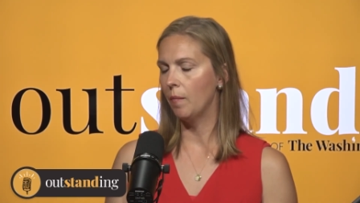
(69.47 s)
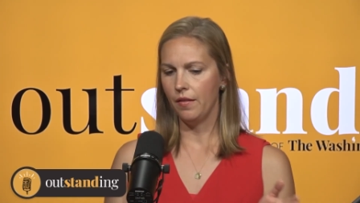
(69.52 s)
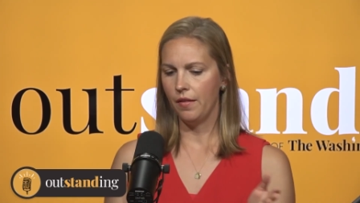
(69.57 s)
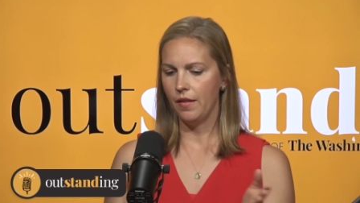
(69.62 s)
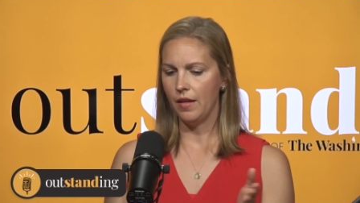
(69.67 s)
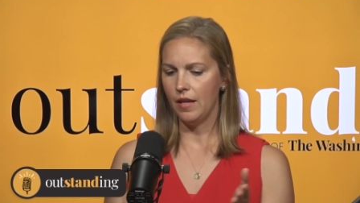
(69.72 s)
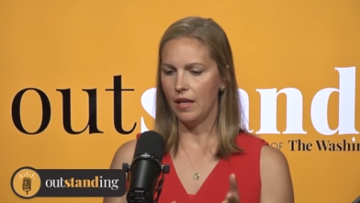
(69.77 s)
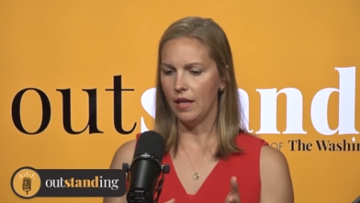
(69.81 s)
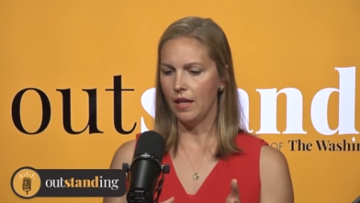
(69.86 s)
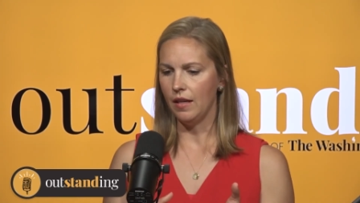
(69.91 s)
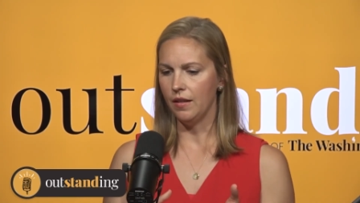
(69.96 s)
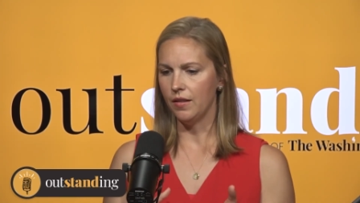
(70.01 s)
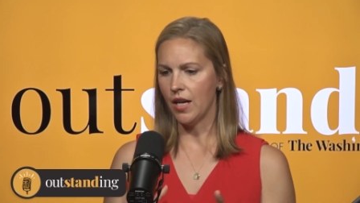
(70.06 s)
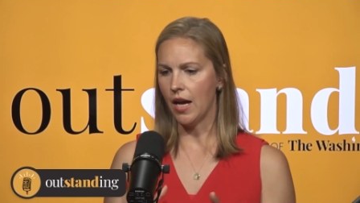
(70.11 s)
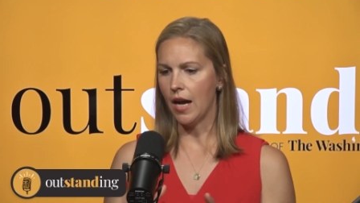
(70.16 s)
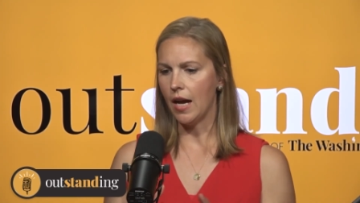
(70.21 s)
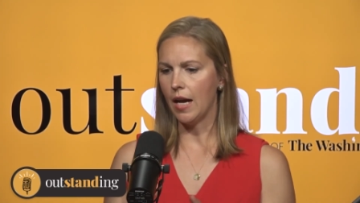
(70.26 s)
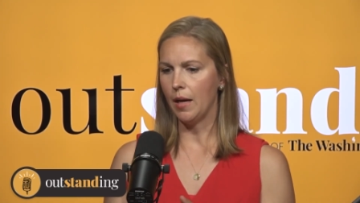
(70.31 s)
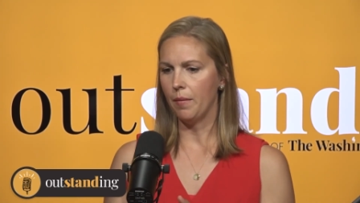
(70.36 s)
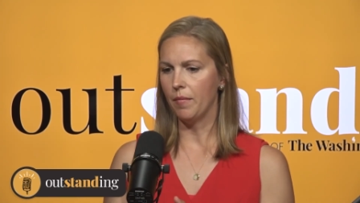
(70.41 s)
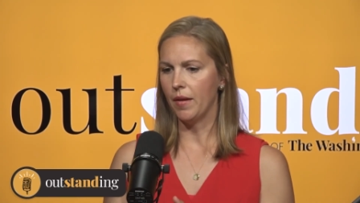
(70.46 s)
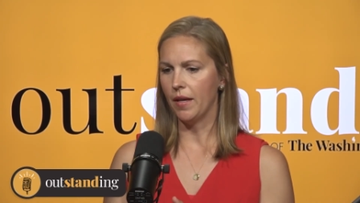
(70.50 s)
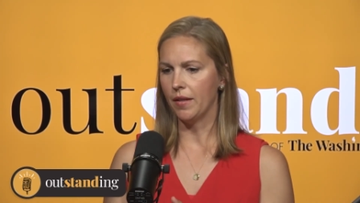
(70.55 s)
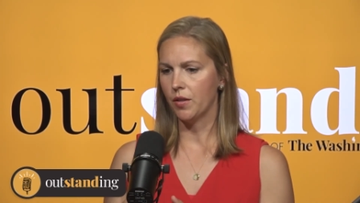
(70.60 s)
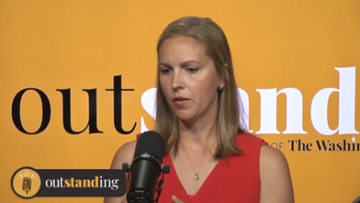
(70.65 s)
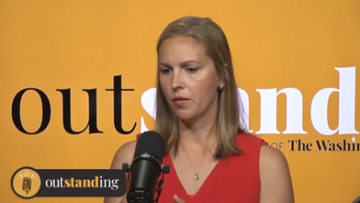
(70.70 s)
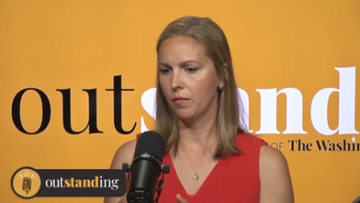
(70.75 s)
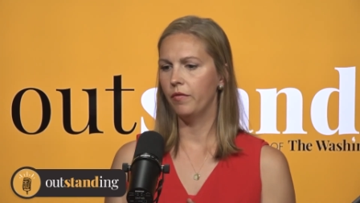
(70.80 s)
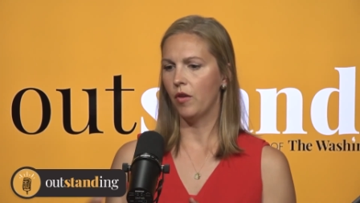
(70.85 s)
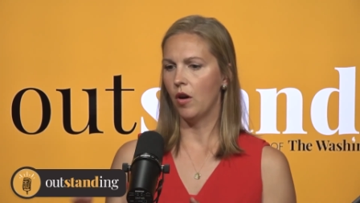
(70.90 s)
The time
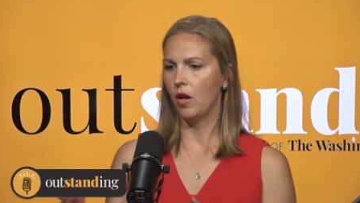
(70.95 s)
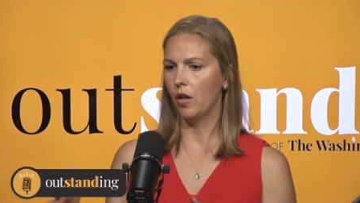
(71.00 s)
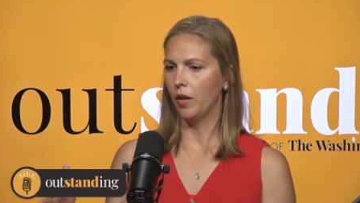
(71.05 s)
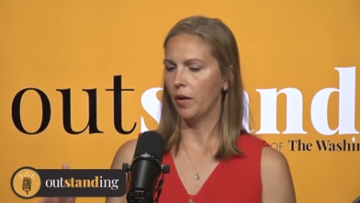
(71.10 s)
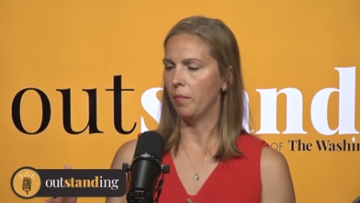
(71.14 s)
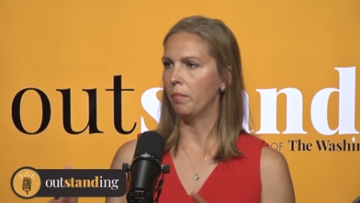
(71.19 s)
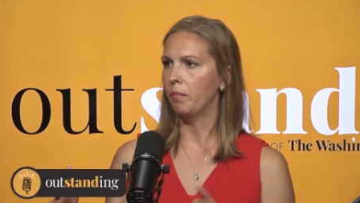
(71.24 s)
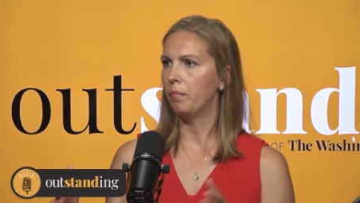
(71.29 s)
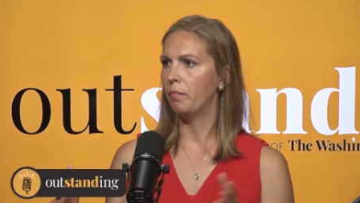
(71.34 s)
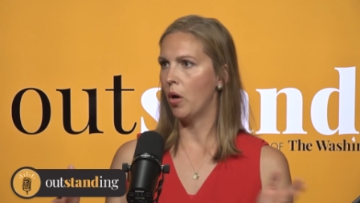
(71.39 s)
that's fallen